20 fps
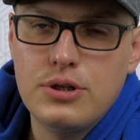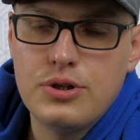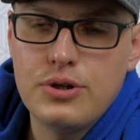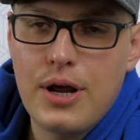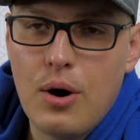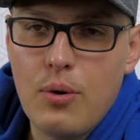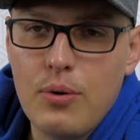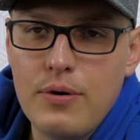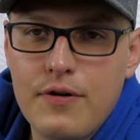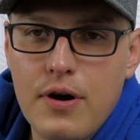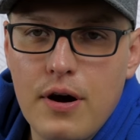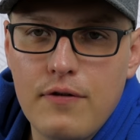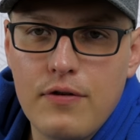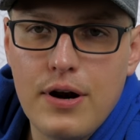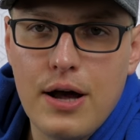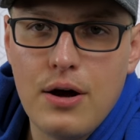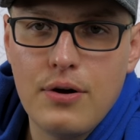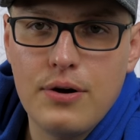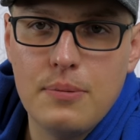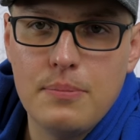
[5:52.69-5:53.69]
So now we've
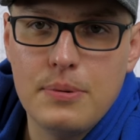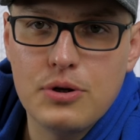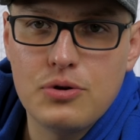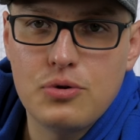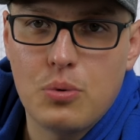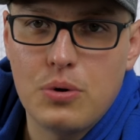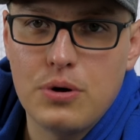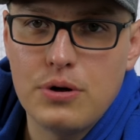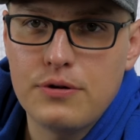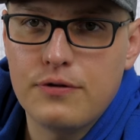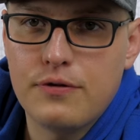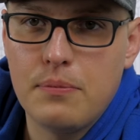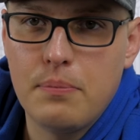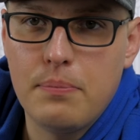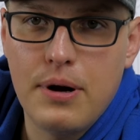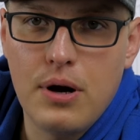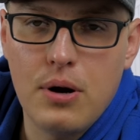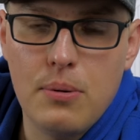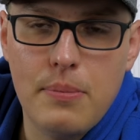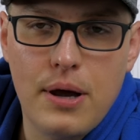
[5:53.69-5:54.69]
covered how Nimbix works from
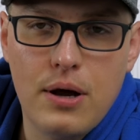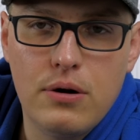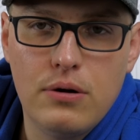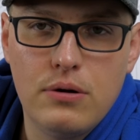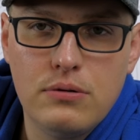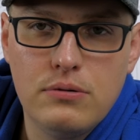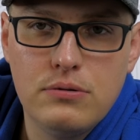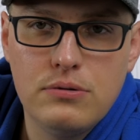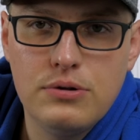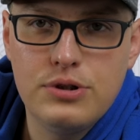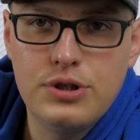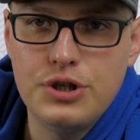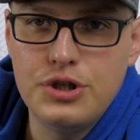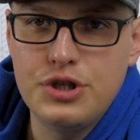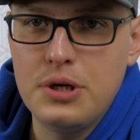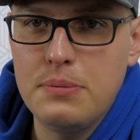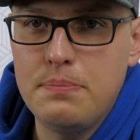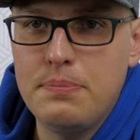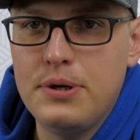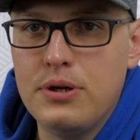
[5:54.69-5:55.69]
bare metal to
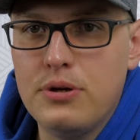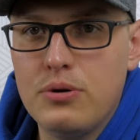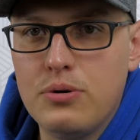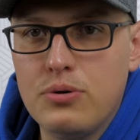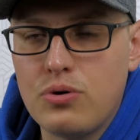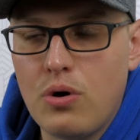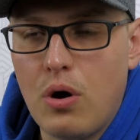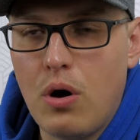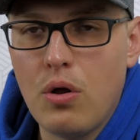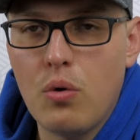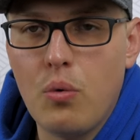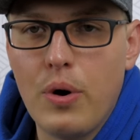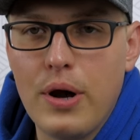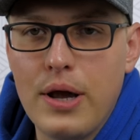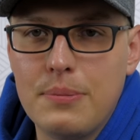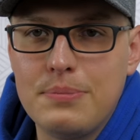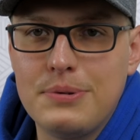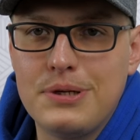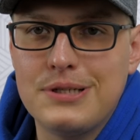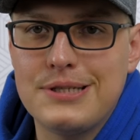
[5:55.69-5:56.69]
G P Us all the way
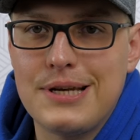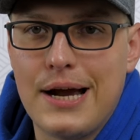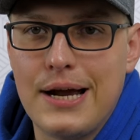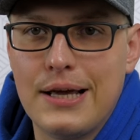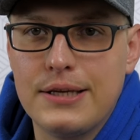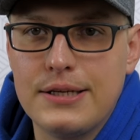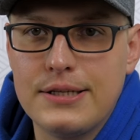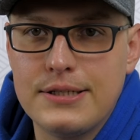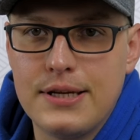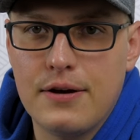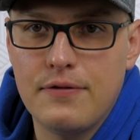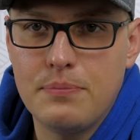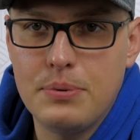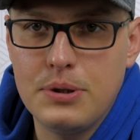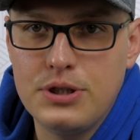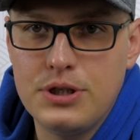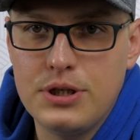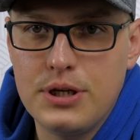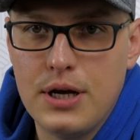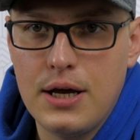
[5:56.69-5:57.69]
up to Xilinx F
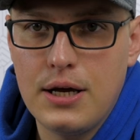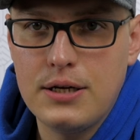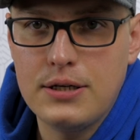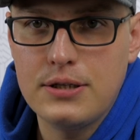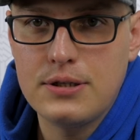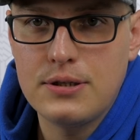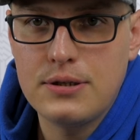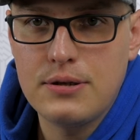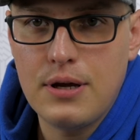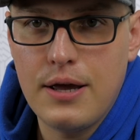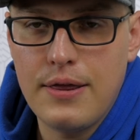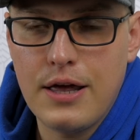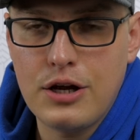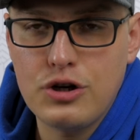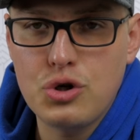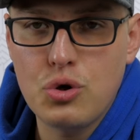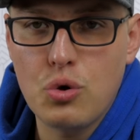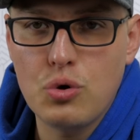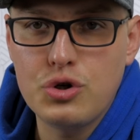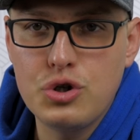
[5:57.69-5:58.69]
P G As. And that
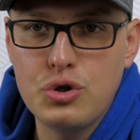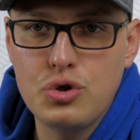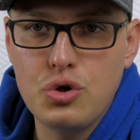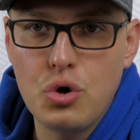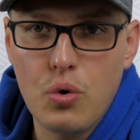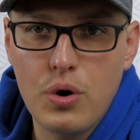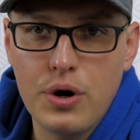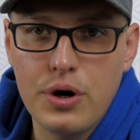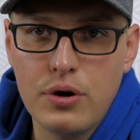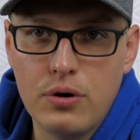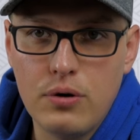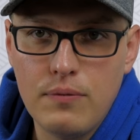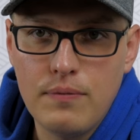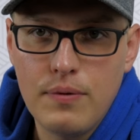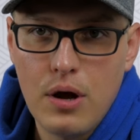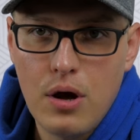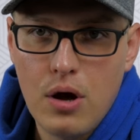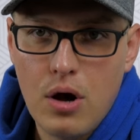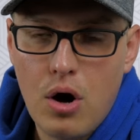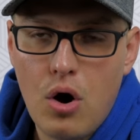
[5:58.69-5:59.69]
short tutorial
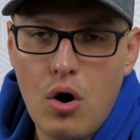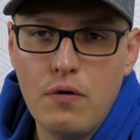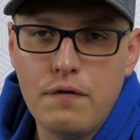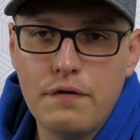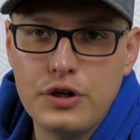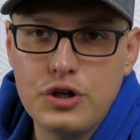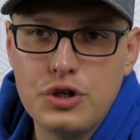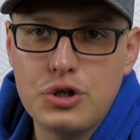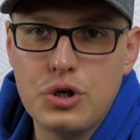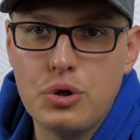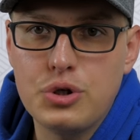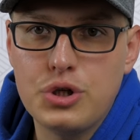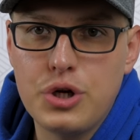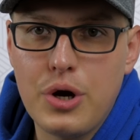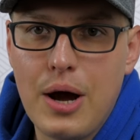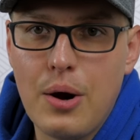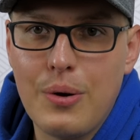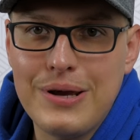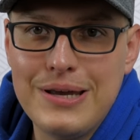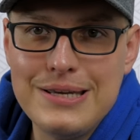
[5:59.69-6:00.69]
hopefully showed you
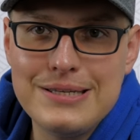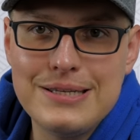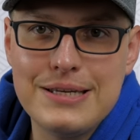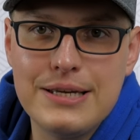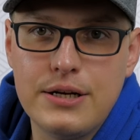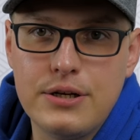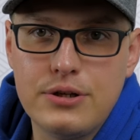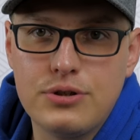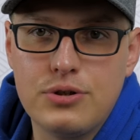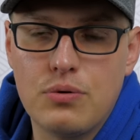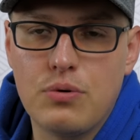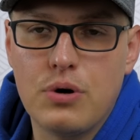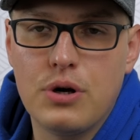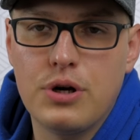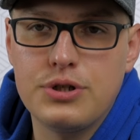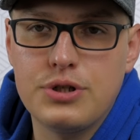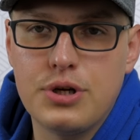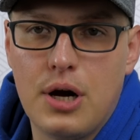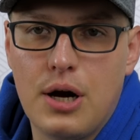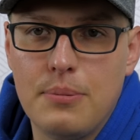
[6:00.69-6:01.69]
how easy it is to run
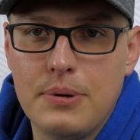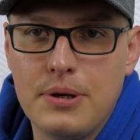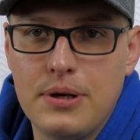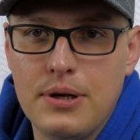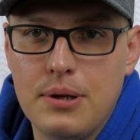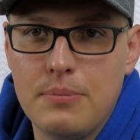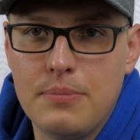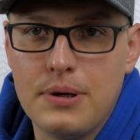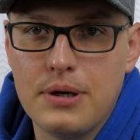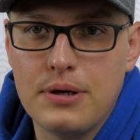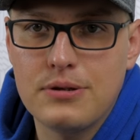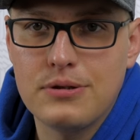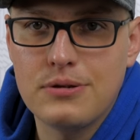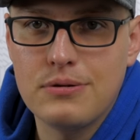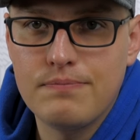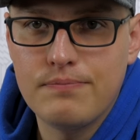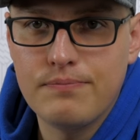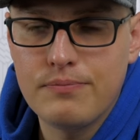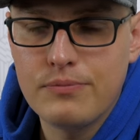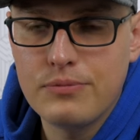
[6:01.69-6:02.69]
a job in Nimbix.
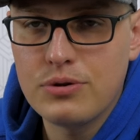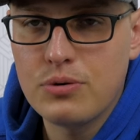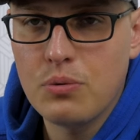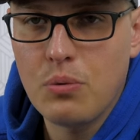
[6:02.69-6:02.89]
So